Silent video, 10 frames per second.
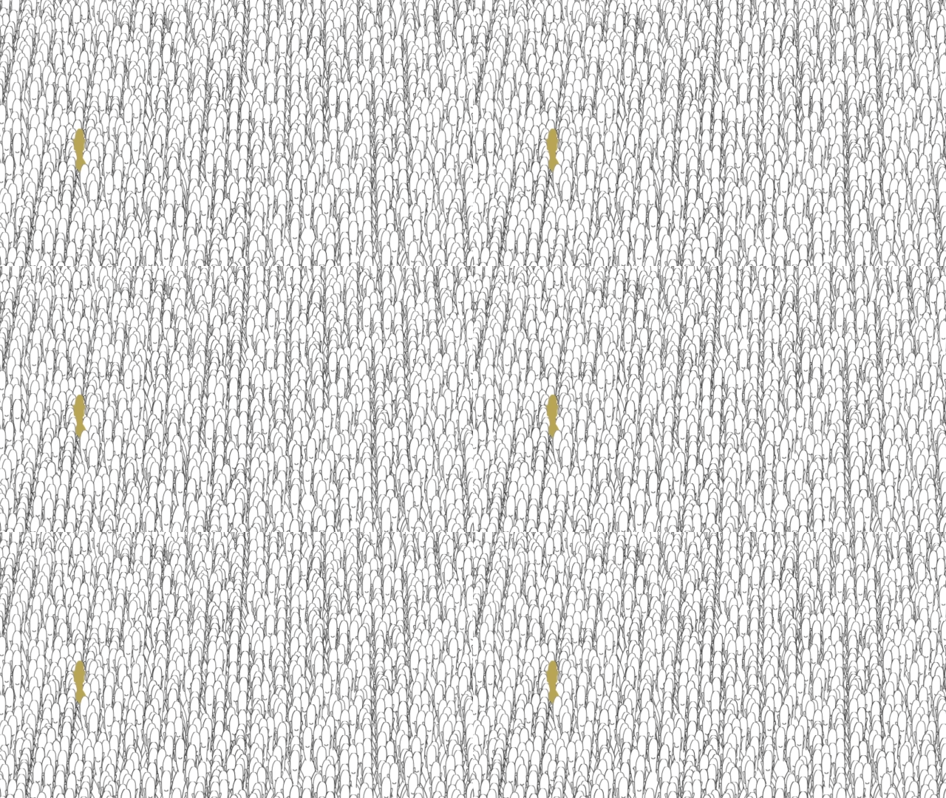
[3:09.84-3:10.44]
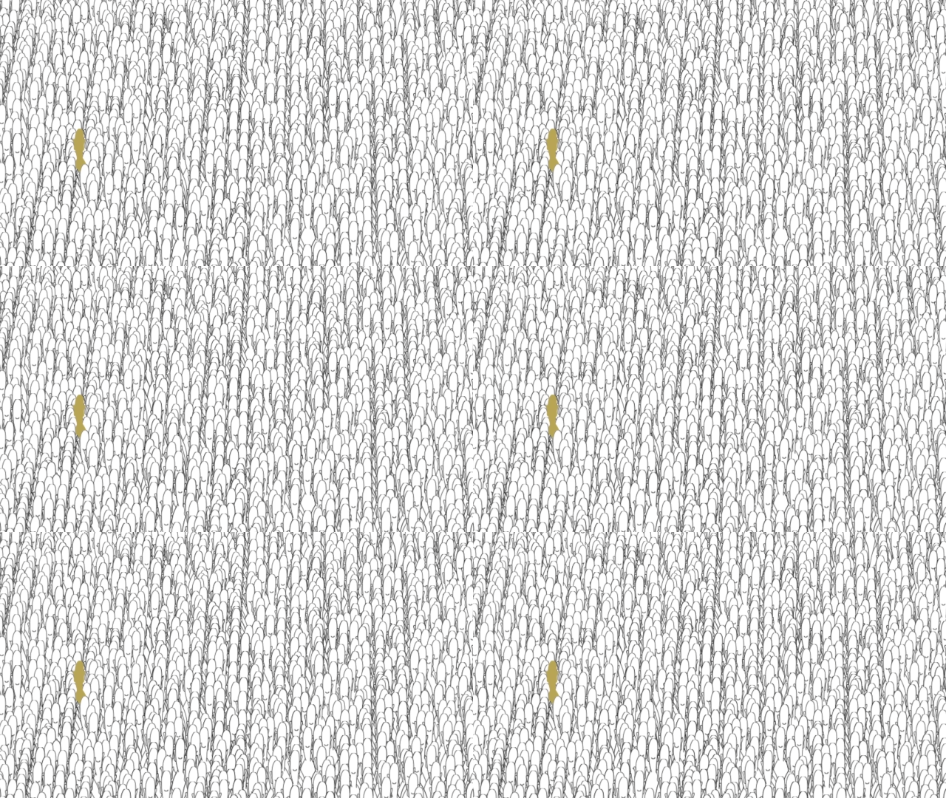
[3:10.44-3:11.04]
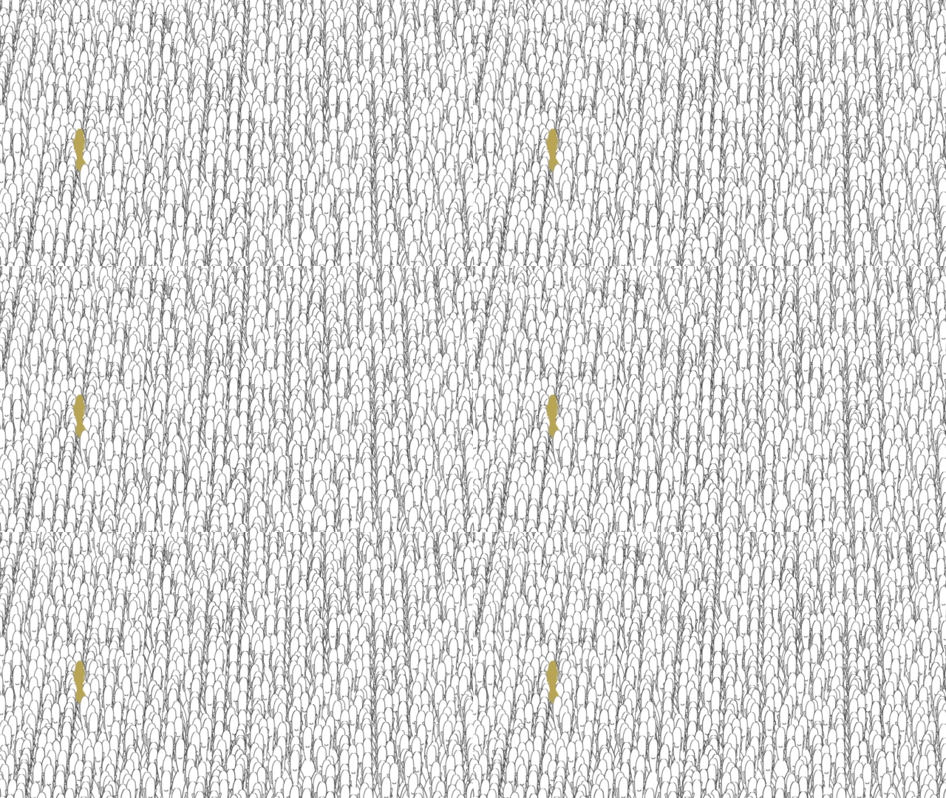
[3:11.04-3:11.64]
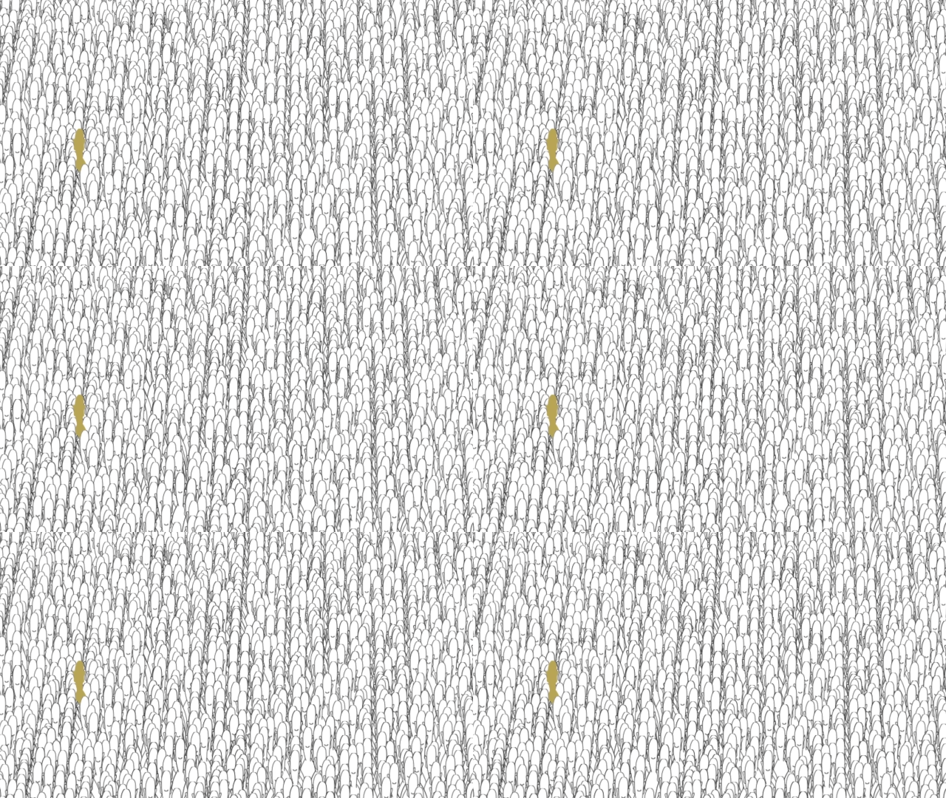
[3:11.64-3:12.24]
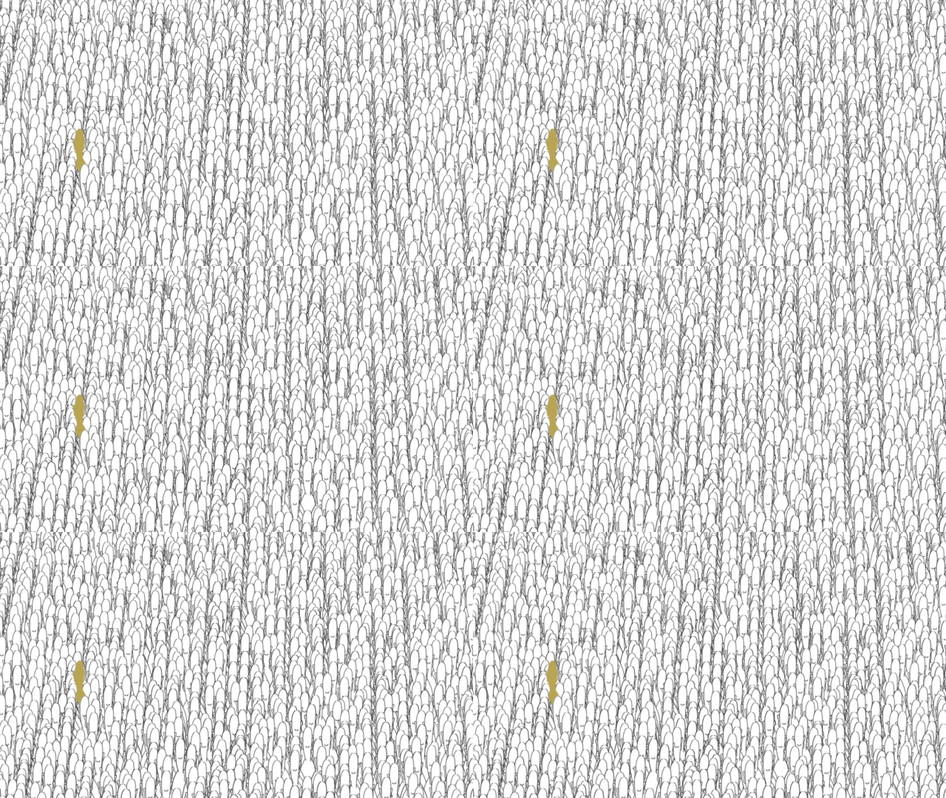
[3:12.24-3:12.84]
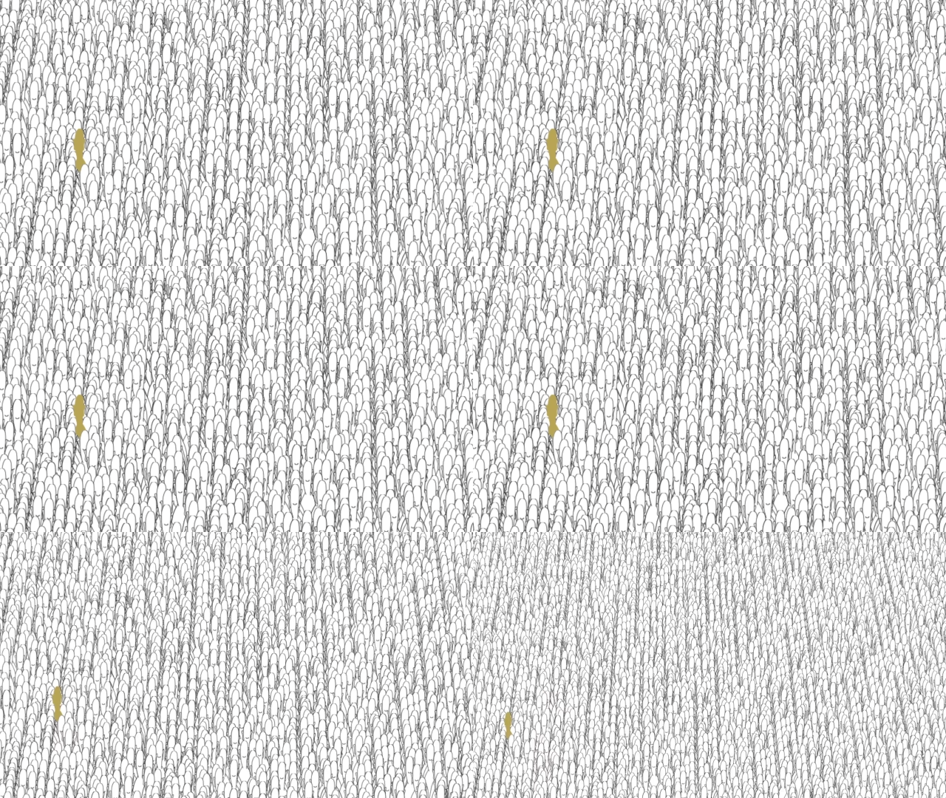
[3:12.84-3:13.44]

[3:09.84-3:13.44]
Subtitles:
[unreadable: no face in view]